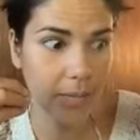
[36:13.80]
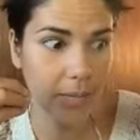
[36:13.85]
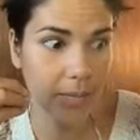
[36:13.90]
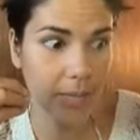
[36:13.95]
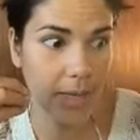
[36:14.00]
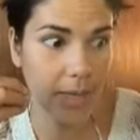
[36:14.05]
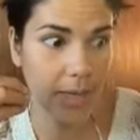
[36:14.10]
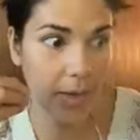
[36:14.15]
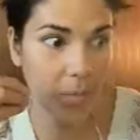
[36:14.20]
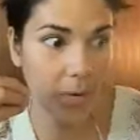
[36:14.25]

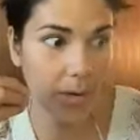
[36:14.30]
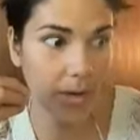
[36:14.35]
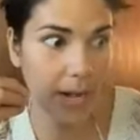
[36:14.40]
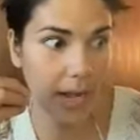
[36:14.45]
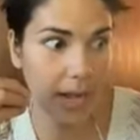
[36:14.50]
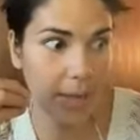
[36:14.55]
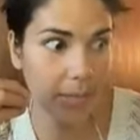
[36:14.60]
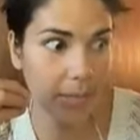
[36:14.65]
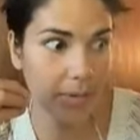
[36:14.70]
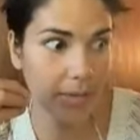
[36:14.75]
then what
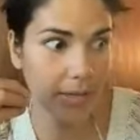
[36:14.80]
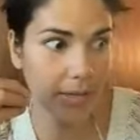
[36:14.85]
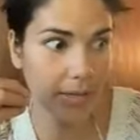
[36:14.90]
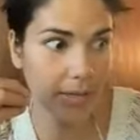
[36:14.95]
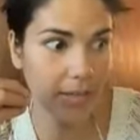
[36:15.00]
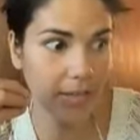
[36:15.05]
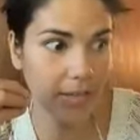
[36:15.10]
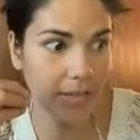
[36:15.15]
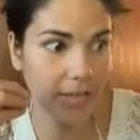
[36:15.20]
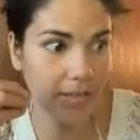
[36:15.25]
happened
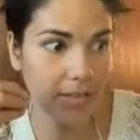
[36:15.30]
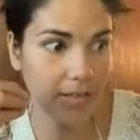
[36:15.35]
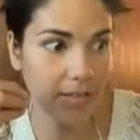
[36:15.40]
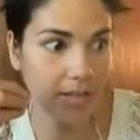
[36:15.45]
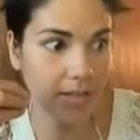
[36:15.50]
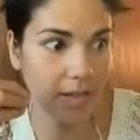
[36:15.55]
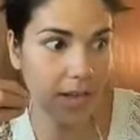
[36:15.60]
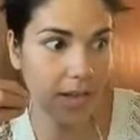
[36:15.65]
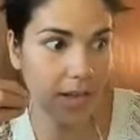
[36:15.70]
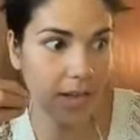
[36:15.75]
is
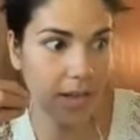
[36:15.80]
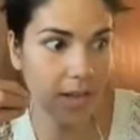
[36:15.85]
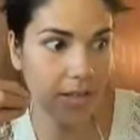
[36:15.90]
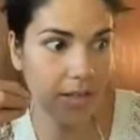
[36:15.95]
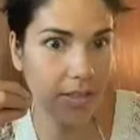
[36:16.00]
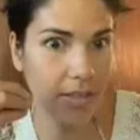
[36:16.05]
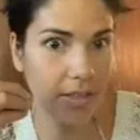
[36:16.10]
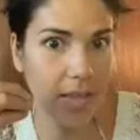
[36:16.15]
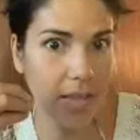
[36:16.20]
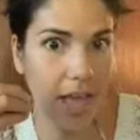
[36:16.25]

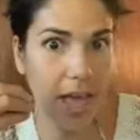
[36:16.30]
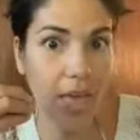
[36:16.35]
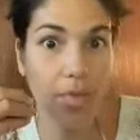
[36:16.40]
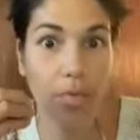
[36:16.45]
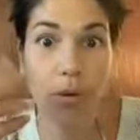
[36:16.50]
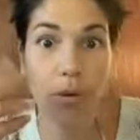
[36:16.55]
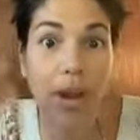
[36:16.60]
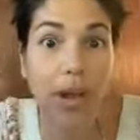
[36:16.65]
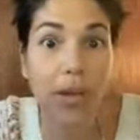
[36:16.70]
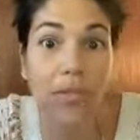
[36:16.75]
I
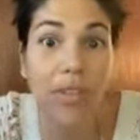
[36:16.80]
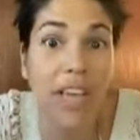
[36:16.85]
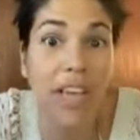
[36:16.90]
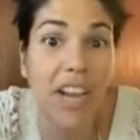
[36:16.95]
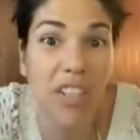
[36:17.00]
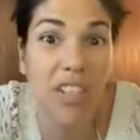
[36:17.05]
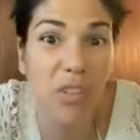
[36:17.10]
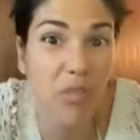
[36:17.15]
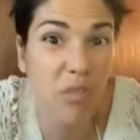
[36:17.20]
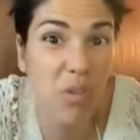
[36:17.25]
thought I was
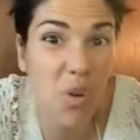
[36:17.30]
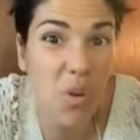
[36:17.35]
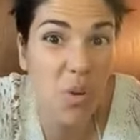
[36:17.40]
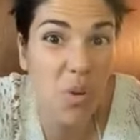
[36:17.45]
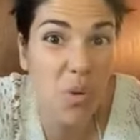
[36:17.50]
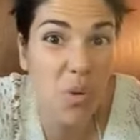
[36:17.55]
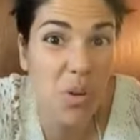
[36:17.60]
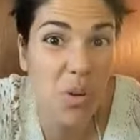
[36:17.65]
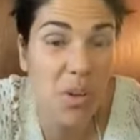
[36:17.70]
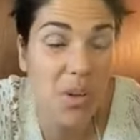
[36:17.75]
getting the
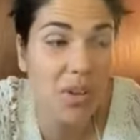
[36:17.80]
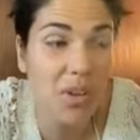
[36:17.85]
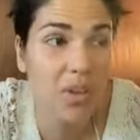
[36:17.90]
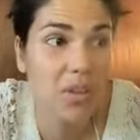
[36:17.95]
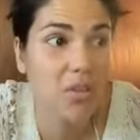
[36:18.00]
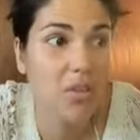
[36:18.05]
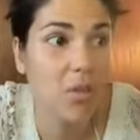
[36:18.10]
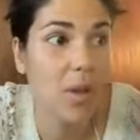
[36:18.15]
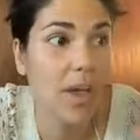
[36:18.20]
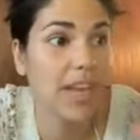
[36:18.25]
flu,
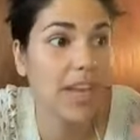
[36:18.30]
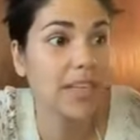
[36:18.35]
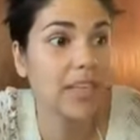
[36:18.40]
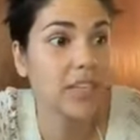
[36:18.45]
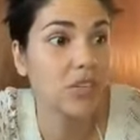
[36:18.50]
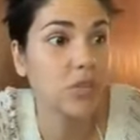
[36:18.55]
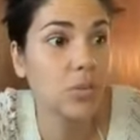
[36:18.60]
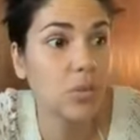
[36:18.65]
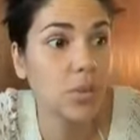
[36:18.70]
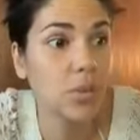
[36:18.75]
so I
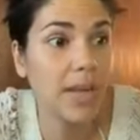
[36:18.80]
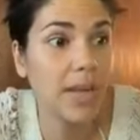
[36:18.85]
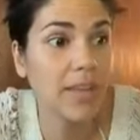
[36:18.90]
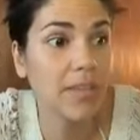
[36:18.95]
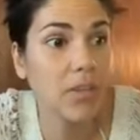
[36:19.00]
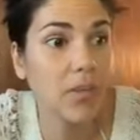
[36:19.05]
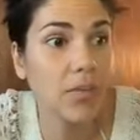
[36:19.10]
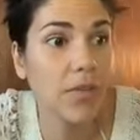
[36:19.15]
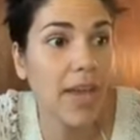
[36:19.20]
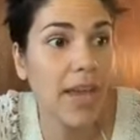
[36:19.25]
did 2
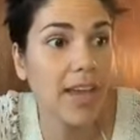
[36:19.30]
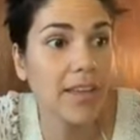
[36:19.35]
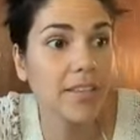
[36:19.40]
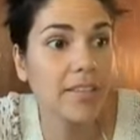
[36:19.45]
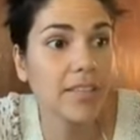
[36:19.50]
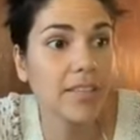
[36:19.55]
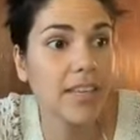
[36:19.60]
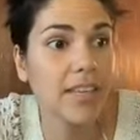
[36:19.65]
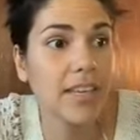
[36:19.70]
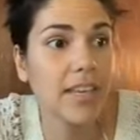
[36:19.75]
days of
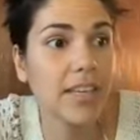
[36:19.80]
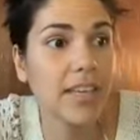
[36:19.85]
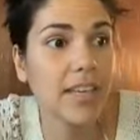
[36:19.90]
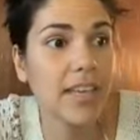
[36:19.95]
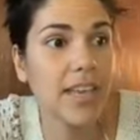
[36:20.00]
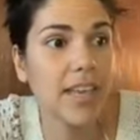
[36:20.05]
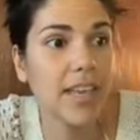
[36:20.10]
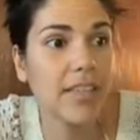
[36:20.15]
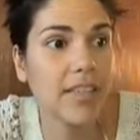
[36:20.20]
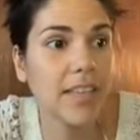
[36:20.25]

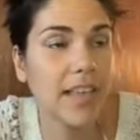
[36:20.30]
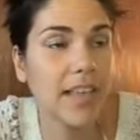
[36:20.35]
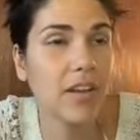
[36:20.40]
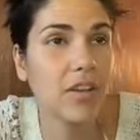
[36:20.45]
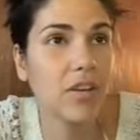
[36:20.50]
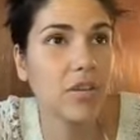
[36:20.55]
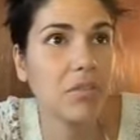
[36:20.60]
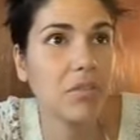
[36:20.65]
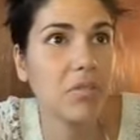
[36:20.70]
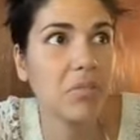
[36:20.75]
fasting, and
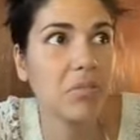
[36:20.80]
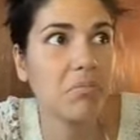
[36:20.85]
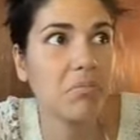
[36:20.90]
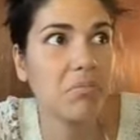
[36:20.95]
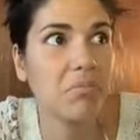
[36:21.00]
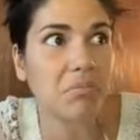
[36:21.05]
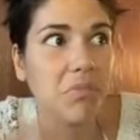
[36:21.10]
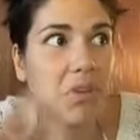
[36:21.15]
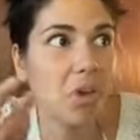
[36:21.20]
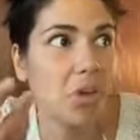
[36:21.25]
then
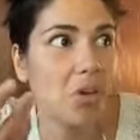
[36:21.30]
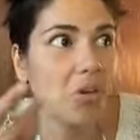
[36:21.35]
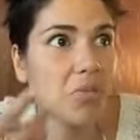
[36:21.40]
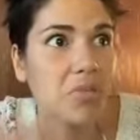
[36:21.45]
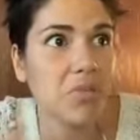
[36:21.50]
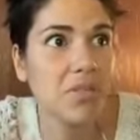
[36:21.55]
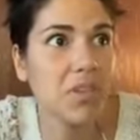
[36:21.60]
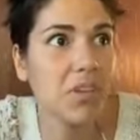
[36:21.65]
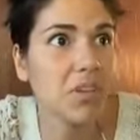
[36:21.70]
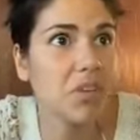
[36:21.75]
no,
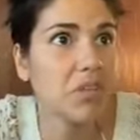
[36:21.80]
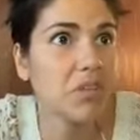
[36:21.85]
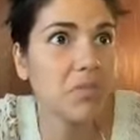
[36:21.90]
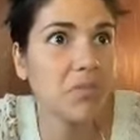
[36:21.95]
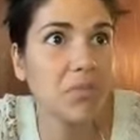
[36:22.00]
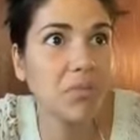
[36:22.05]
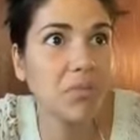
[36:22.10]
still